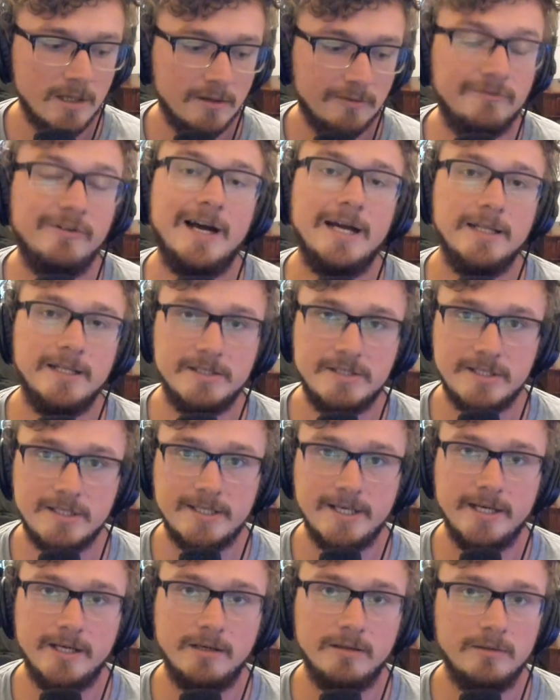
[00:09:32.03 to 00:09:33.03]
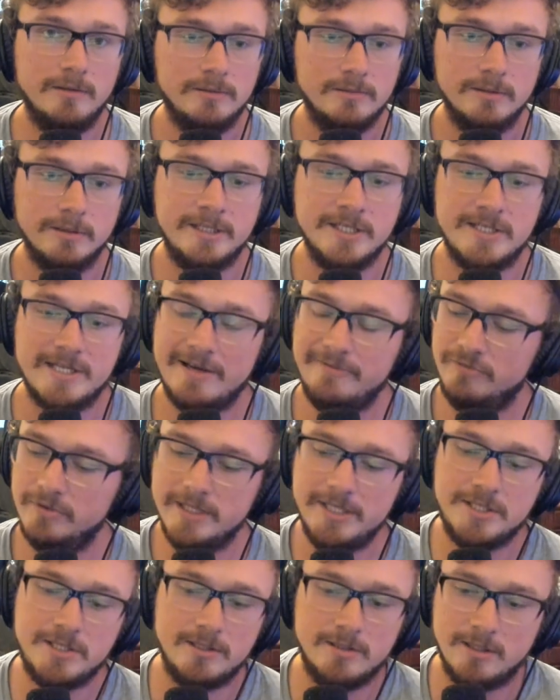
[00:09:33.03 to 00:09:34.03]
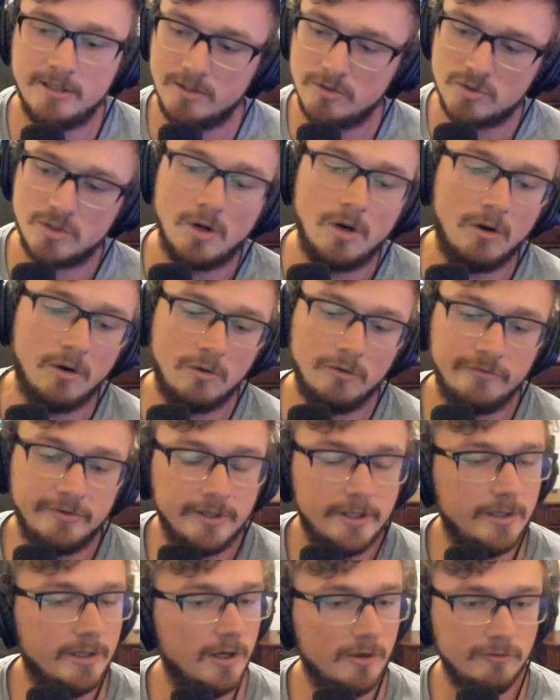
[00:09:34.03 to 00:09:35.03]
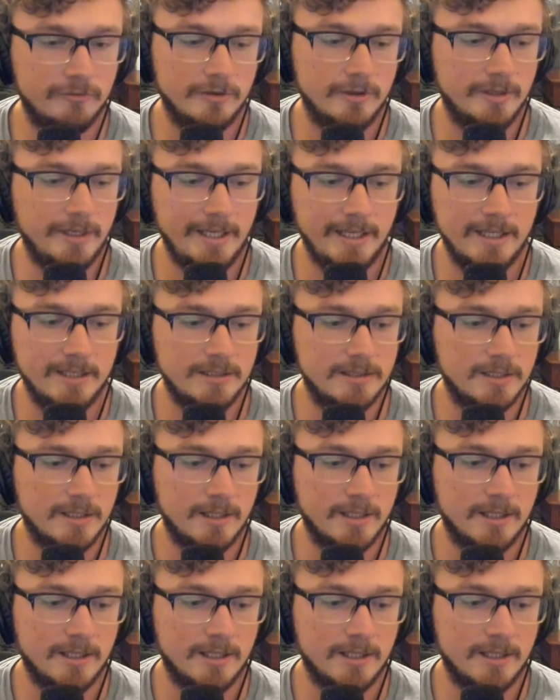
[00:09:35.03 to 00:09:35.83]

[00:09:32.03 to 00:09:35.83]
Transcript: Violet's tale, because I've listened to those over and over. And